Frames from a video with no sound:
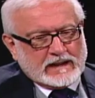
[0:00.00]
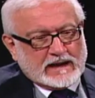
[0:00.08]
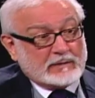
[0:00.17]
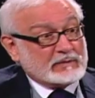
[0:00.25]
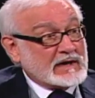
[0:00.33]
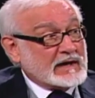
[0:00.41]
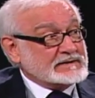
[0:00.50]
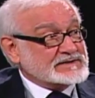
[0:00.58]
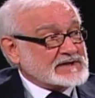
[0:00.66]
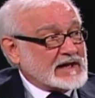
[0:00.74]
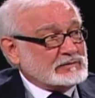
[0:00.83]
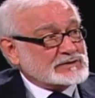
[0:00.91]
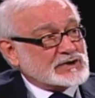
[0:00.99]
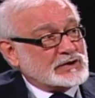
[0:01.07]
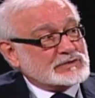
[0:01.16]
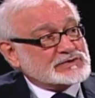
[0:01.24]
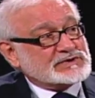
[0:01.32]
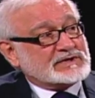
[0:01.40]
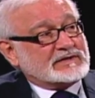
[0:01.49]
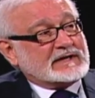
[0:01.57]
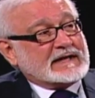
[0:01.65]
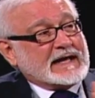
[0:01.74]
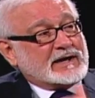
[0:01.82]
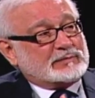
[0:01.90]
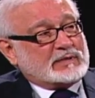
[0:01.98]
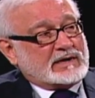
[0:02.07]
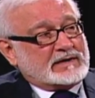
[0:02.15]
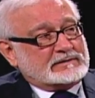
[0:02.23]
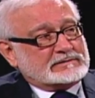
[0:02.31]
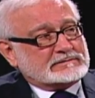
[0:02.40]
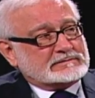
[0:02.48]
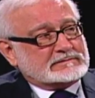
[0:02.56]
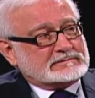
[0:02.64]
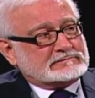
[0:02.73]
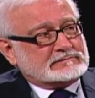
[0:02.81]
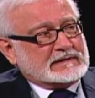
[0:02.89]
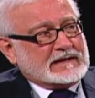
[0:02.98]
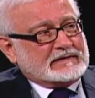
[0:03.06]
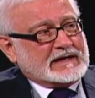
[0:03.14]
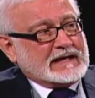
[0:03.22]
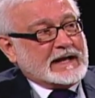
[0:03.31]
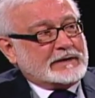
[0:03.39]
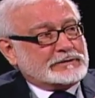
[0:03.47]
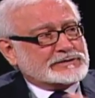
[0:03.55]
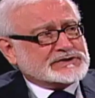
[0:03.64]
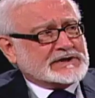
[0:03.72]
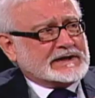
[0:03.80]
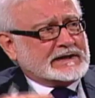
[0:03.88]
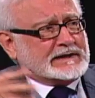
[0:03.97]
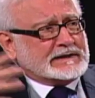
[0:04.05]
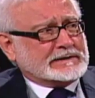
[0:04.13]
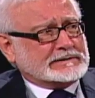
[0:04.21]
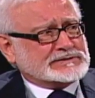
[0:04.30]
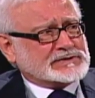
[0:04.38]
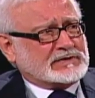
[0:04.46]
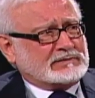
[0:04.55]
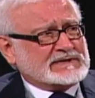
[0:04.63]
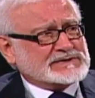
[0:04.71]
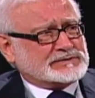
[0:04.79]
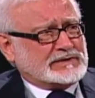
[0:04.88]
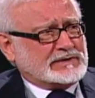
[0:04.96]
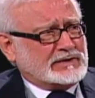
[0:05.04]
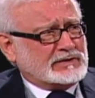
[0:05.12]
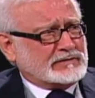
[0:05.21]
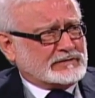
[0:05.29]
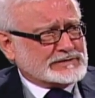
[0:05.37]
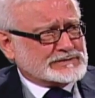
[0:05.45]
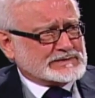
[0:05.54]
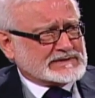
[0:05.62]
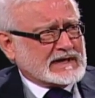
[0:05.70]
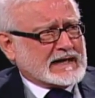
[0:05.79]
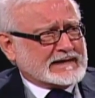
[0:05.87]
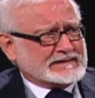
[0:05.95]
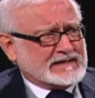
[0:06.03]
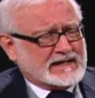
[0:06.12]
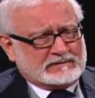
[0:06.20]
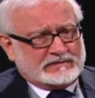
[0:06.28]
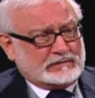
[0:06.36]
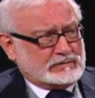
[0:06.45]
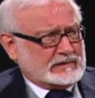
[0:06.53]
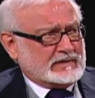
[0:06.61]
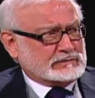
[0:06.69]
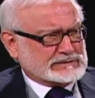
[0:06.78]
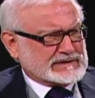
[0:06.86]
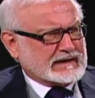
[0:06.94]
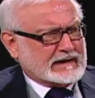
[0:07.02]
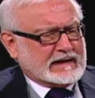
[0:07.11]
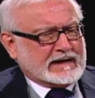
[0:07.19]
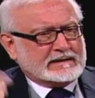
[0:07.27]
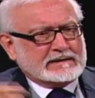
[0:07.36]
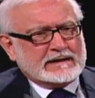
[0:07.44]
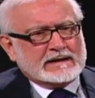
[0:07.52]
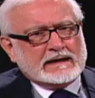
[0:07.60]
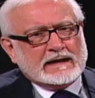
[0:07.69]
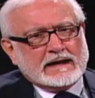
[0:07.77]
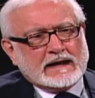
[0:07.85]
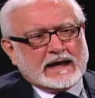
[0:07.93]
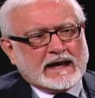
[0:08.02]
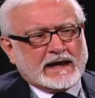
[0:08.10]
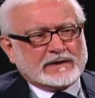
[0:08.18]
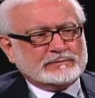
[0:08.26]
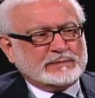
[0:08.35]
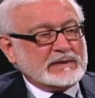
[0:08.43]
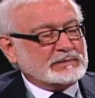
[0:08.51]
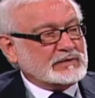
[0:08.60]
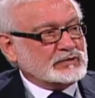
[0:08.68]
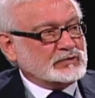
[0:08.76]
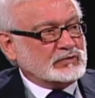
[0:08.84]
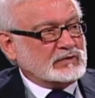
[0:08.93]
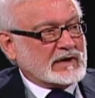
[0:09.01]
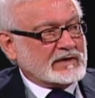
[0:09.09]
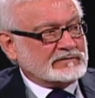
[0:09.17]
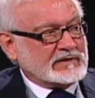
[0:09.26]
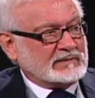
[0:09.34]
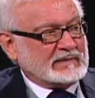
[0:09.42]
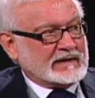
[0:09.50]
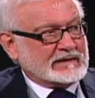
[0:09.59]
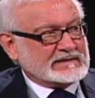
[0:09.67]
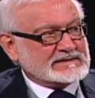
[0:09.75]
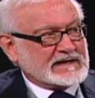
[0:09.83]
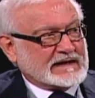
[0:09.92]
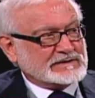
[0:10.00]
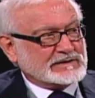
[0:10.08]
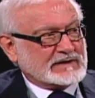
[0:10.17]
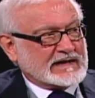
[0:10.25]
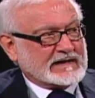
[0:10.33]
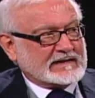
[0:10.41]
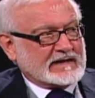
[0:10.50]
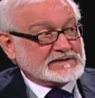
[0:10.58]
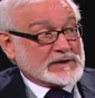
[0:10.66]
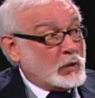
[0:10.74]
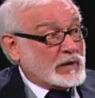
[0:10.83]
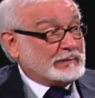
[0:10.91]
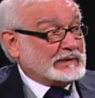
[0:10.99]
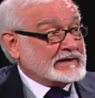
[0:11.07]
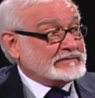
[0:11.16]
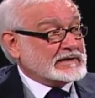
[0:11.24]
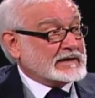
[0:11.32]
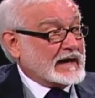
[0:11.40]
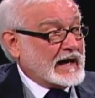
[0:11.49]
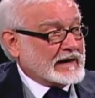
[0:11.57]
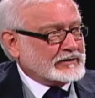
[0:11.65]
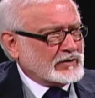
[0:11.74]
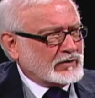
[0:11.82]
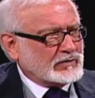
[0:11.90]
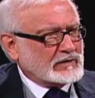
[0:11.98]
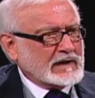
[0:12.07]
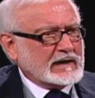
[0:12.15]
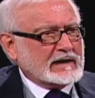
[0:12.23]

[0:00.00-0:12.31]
Albert Einstein was closer to the latter part, that energy and sort of the mystery of the universe was God to him, if it was a God. And people who are fundamentalists like to look at that and say, oh, he believed in God. No,